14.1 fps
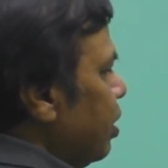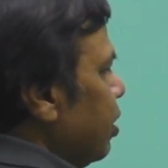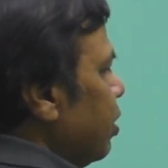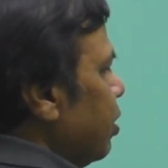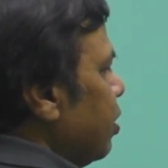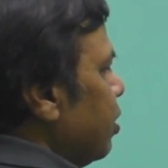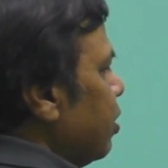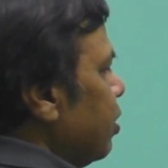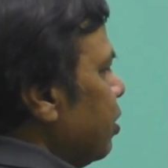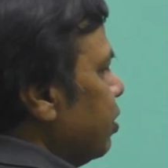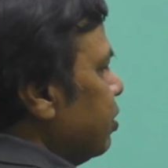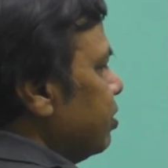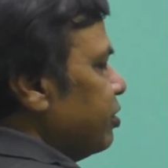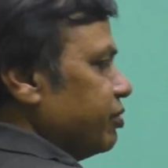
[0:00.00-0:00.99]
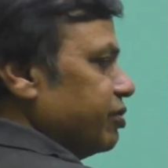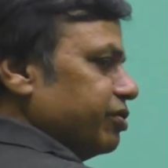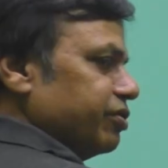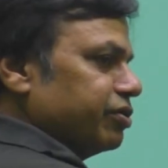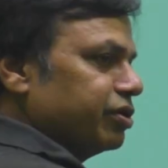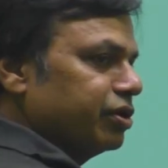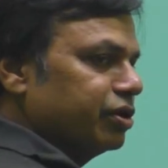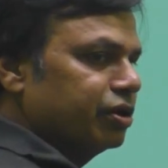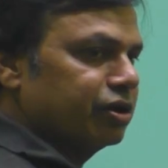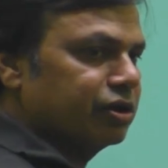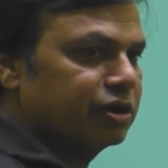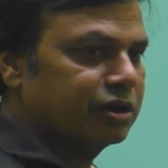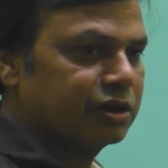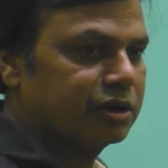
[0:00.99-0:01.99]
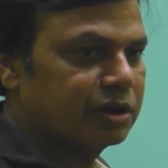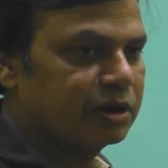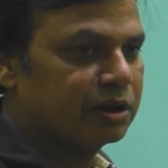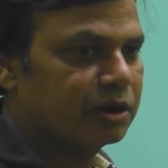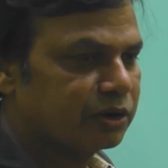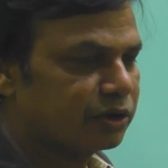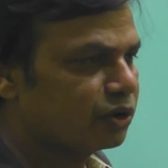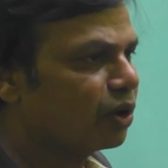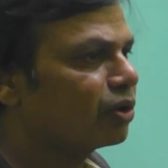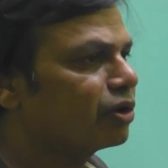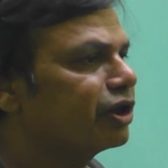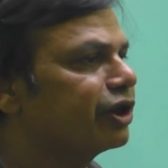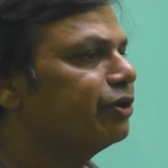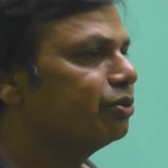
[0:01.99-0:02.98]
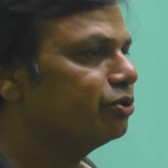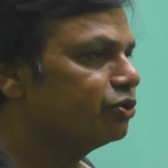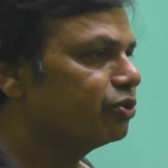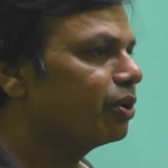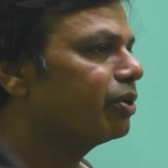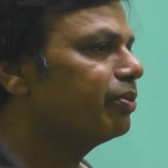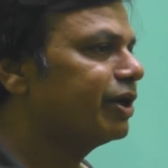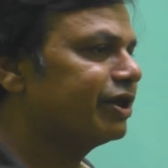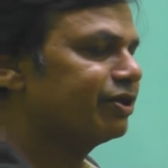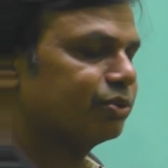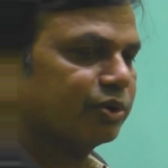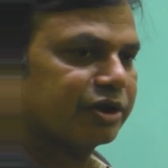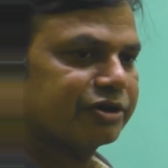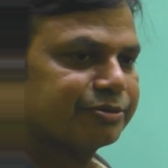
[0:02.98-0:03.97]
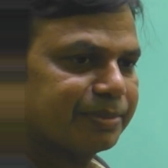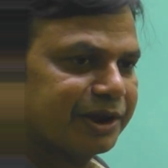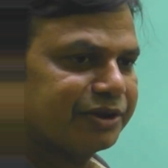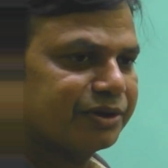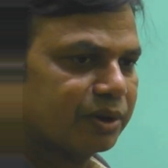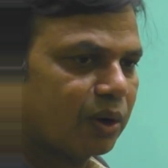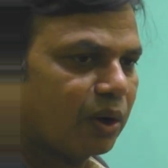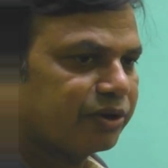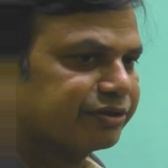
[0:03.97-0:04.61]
This is not the usual way to explain the concept,